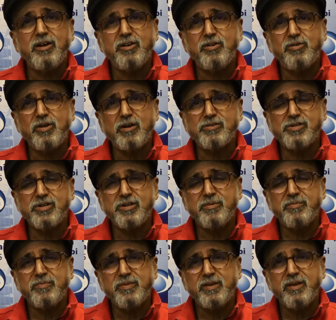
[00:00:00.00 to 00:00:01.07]

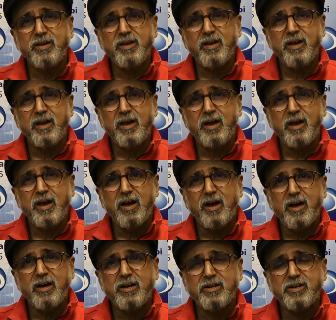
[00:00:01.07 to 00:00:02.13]

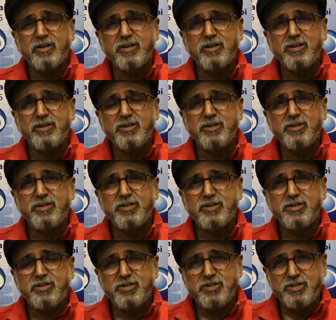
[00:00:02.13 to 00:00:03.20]

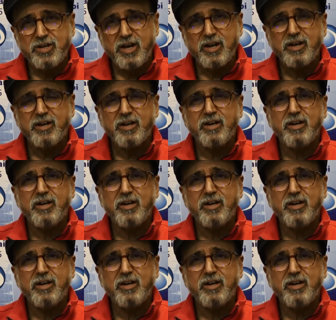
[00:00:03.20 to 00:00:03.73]
2010,